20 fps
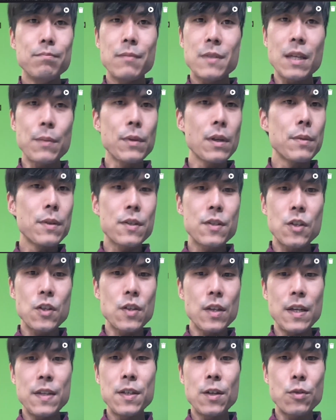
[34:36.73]
sometimes it's
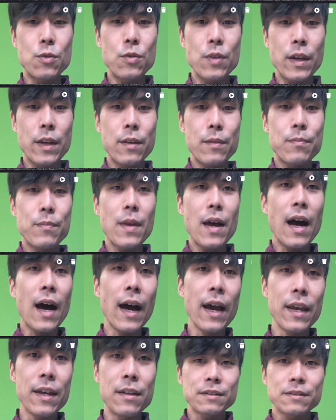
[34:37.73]
just easier to like
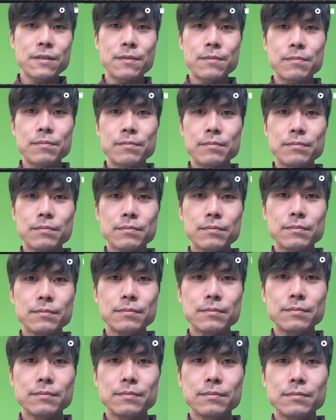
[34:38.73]
eye it,
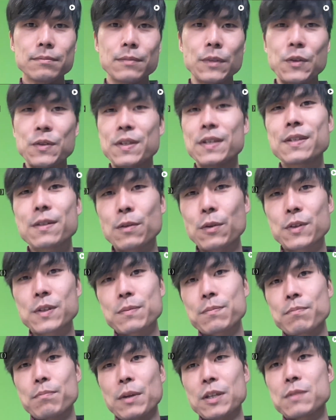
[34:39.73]
because this
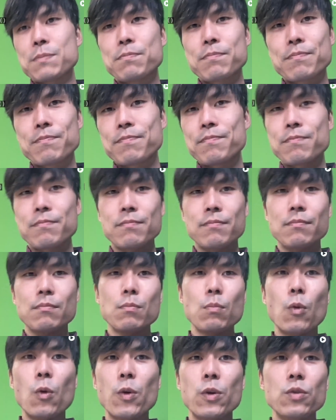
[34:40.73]
looks much
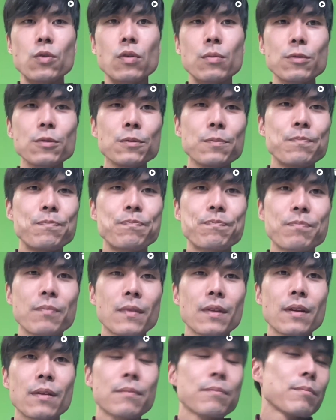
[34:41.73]
more normal.
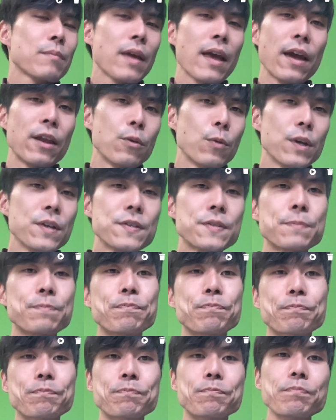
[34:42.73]
Anyways,
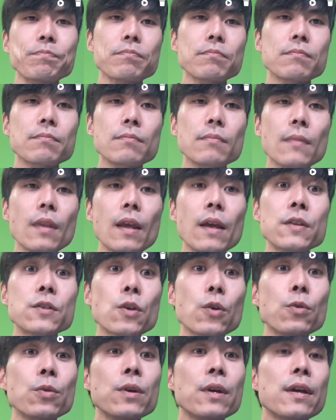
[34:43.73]

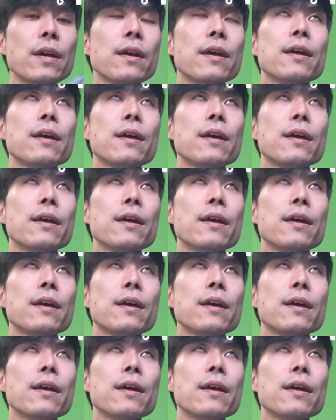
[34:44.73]
so